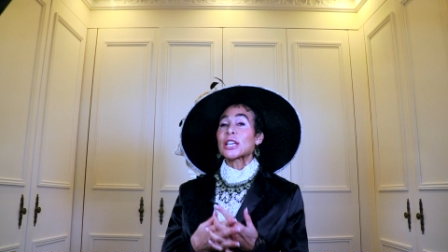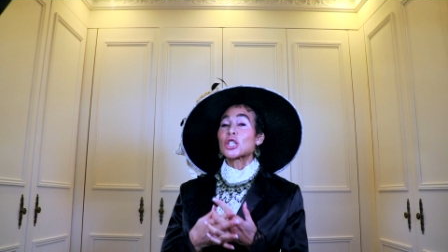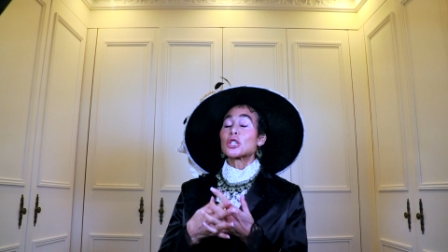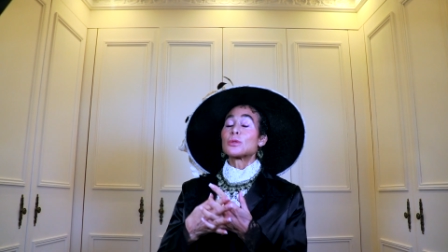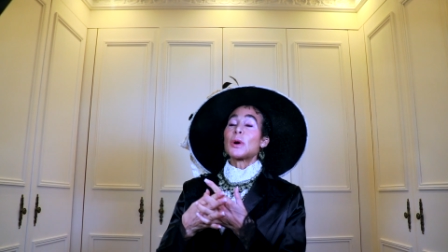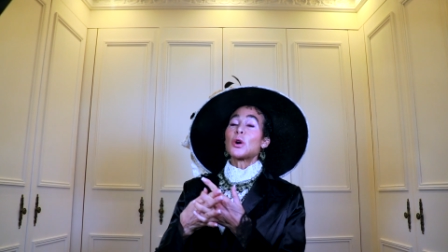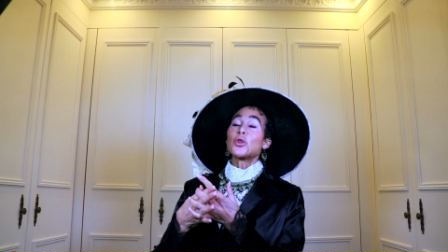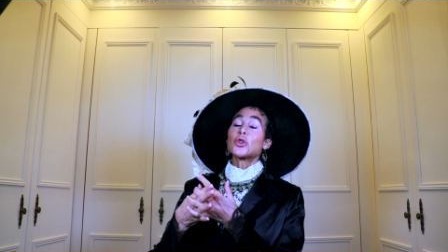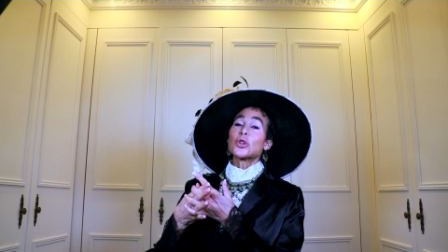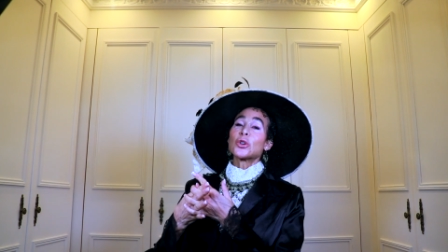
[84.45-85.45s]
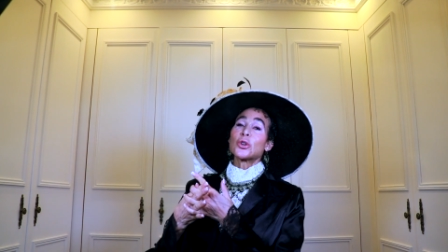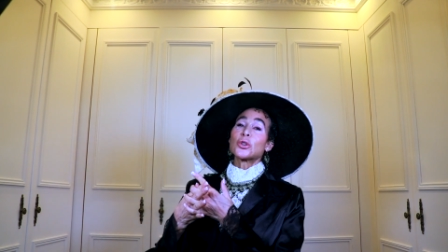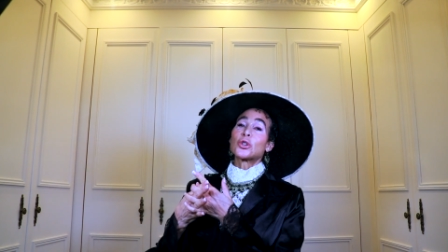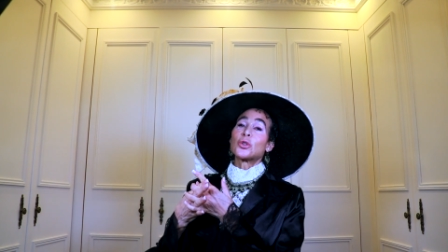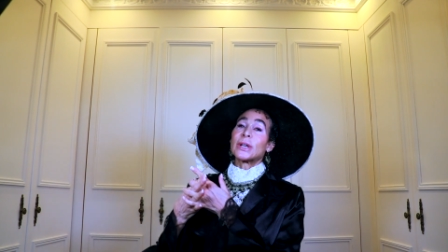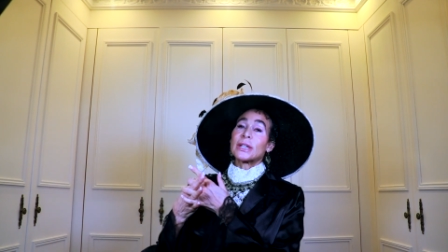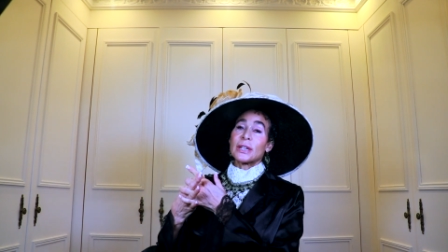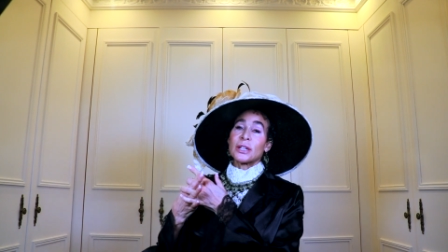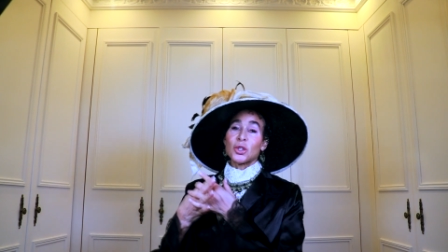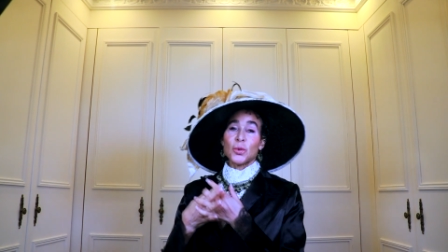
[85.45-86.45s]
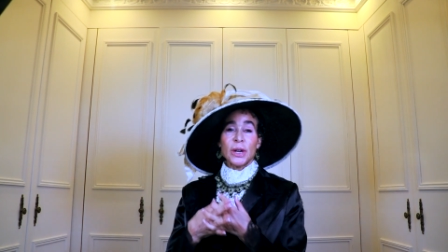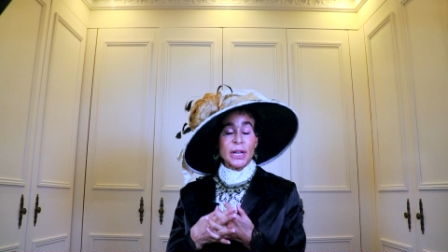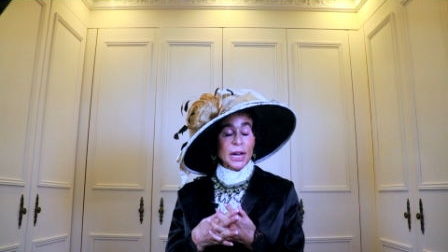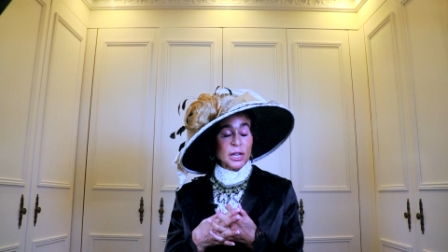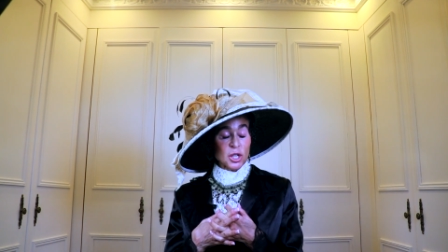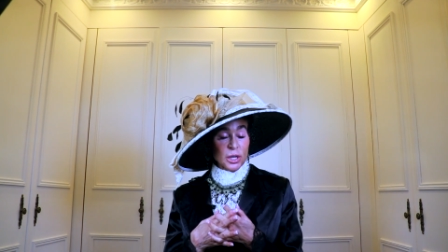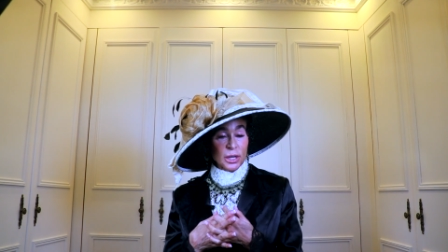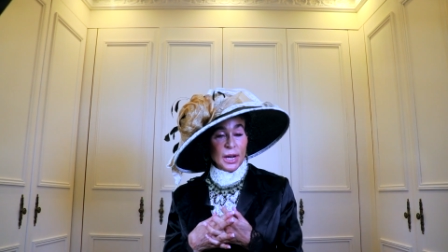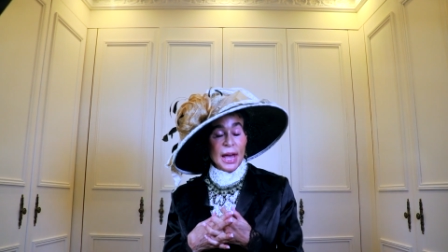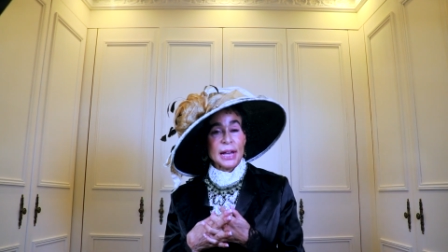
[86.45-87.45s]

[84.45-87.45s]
exposure to intense radiation